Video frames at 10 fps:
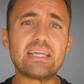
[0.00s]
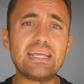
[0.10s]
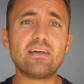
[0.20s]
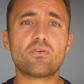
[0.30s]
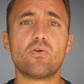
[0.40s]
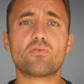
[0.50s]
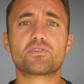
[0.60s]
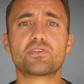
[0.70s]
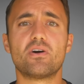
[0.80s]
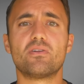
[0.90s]
inner cork
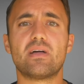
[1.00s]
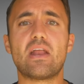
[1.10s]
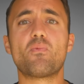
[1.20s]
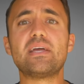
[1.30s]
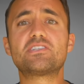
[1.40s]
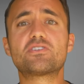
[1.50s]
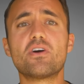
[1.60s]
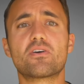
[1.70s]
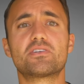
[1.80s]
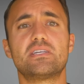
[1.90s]
sole and wear
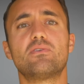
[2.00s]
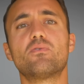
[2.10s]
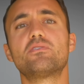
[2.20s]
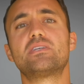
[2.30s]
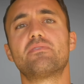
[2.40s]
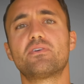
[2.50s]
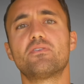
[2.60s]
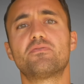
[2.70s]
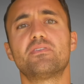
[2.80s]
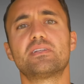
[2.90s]
socks in order to have a good
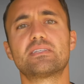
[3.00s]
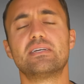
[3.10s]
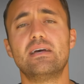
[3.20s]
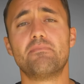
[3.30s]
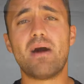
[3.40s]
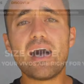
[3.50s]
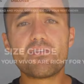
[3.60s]
fit. My